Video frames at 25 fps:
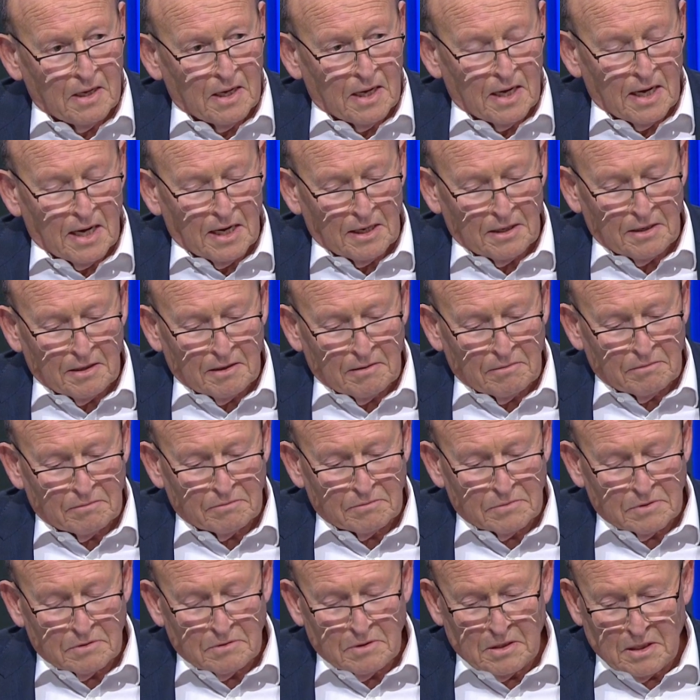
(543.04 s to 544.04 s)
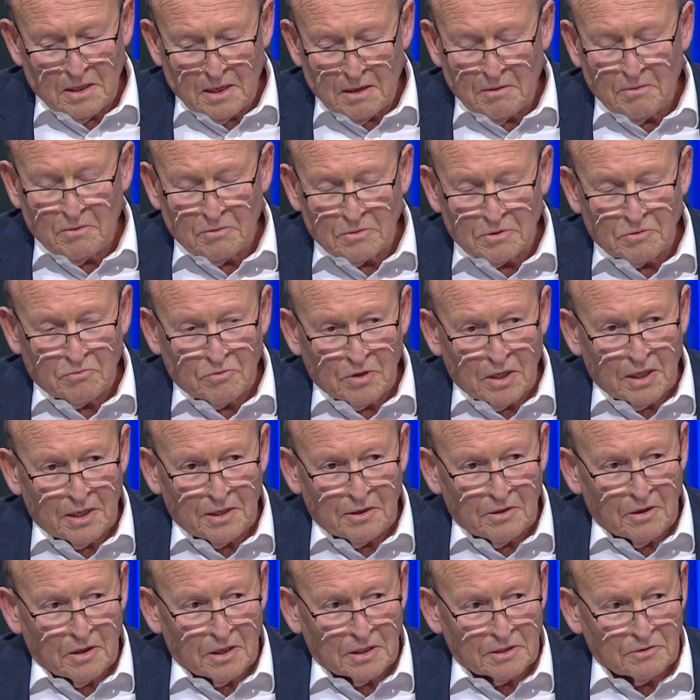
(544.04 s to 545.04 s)
And, you know, it was a really
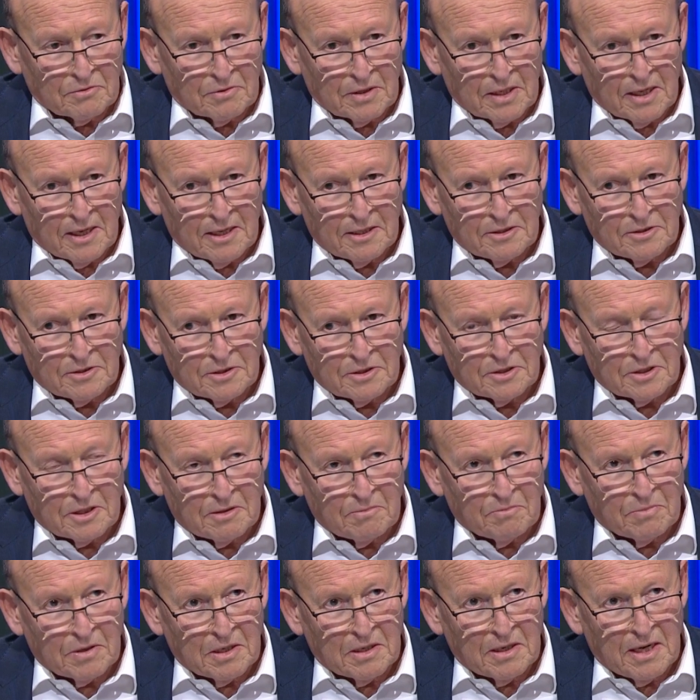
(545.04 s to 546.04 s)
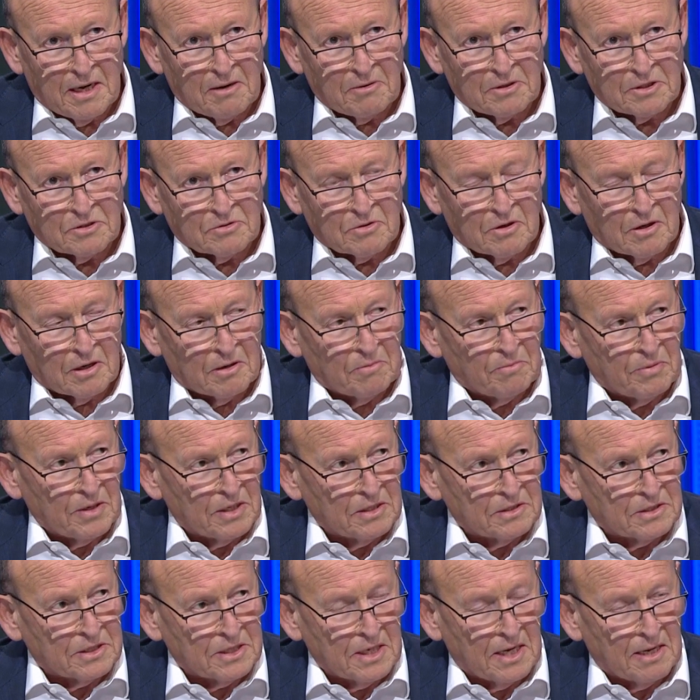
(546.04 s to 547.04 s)
nice relationship, but now he's trying to
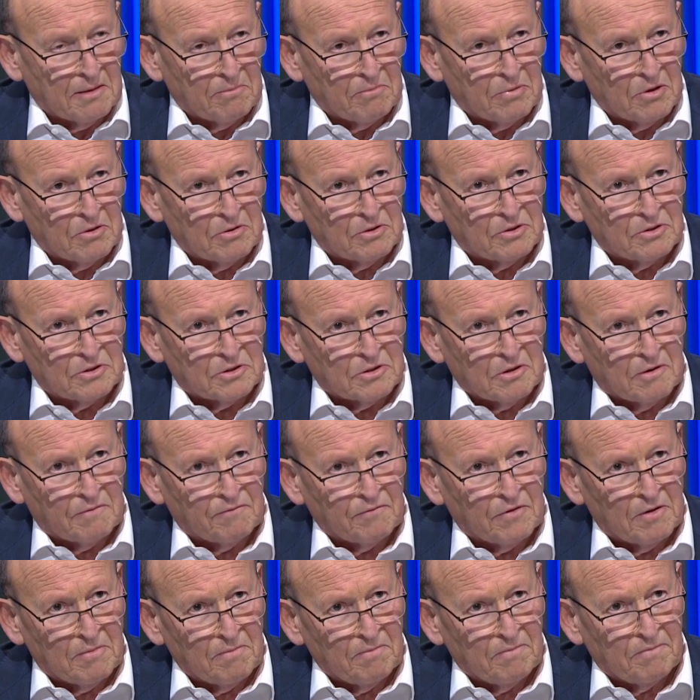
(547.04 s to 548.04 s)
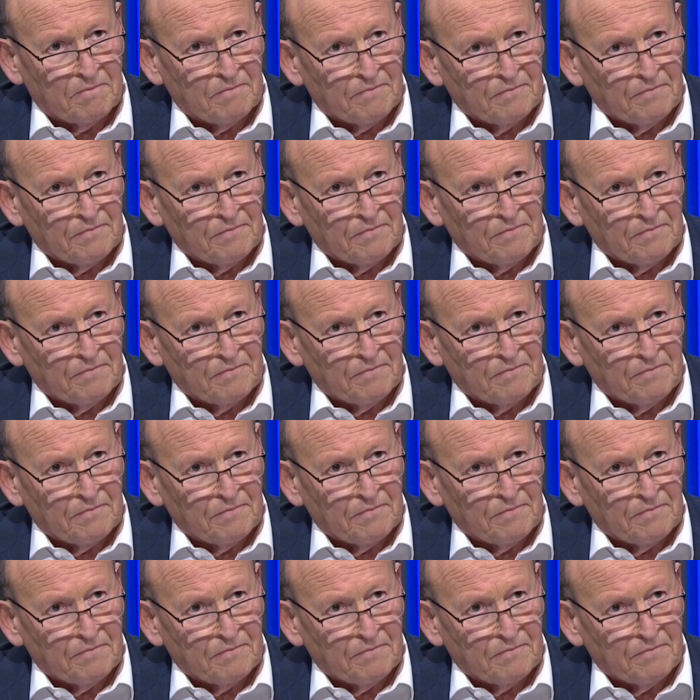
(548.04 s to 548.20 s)
pinch Sam Burgess off them.